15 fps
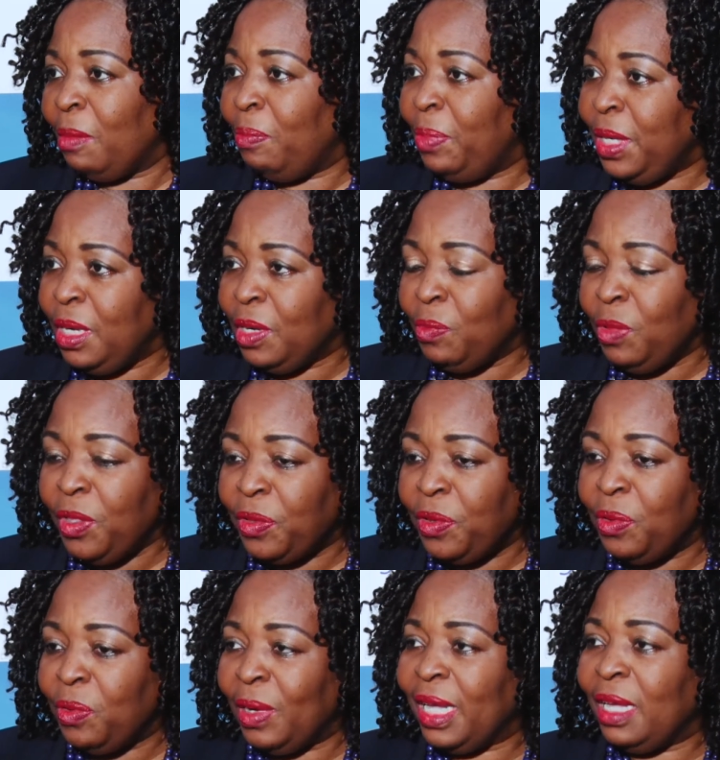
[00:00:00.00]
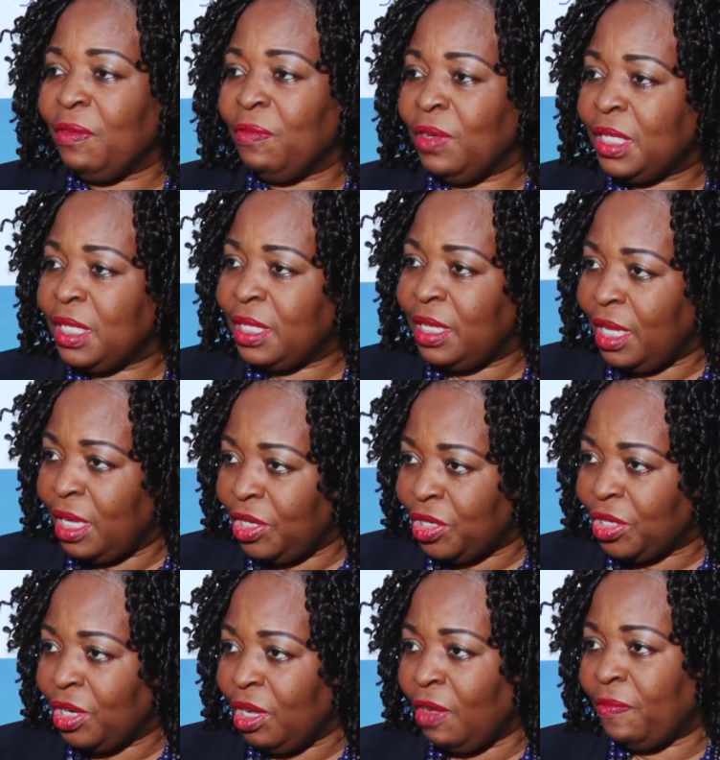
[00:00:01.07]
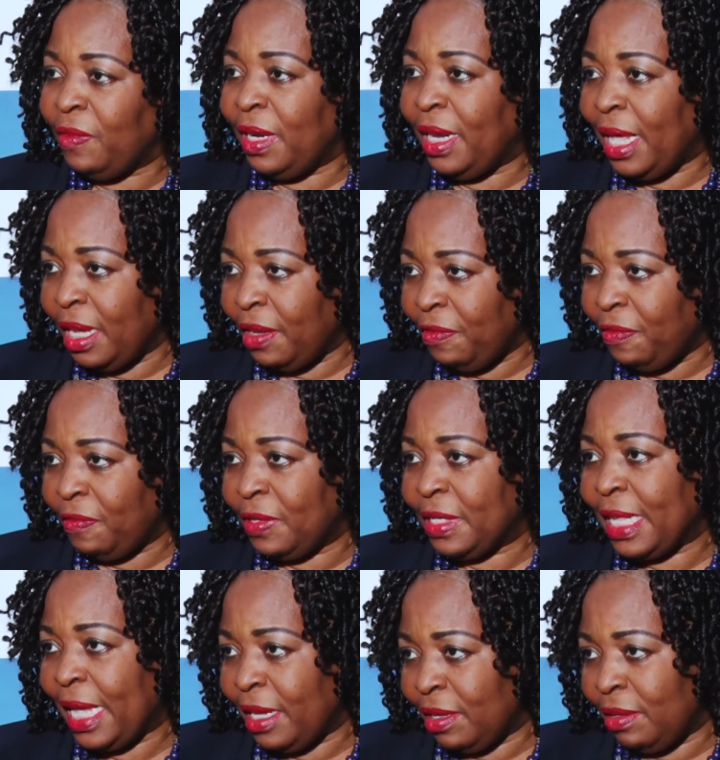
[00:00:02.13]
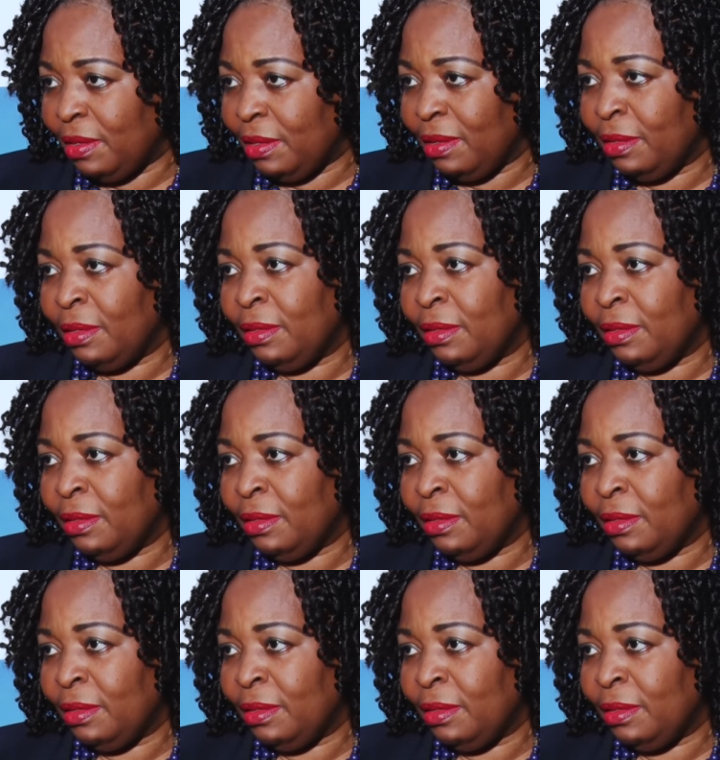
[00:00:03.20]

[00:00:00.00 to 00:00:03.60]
Being with you every stage of the life cycle,